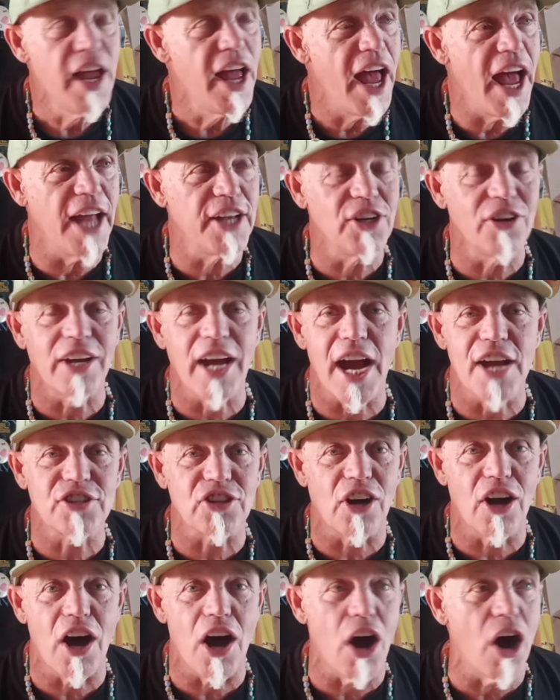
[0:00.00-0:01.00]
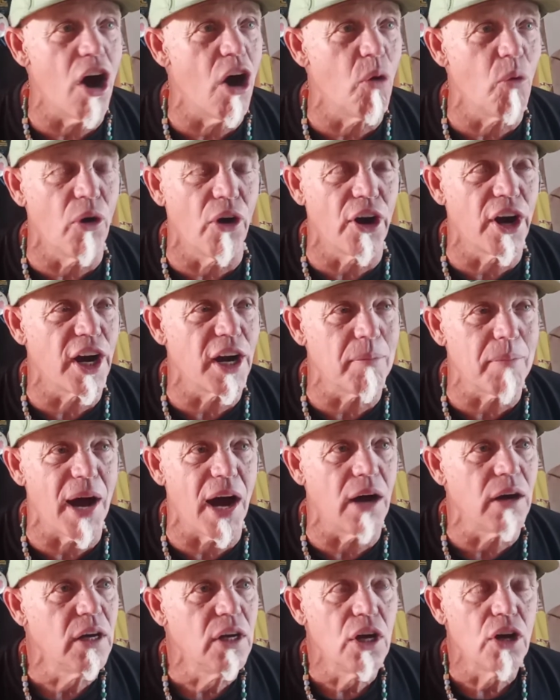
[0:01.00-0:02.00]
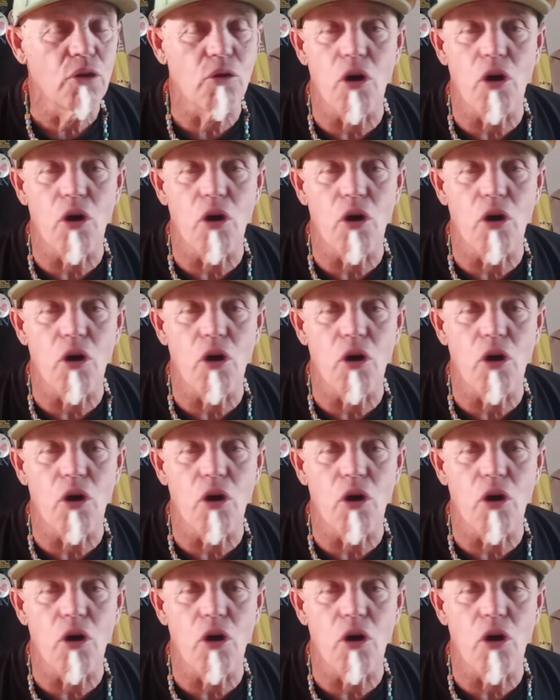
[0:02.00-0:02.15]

And you guys are all worried about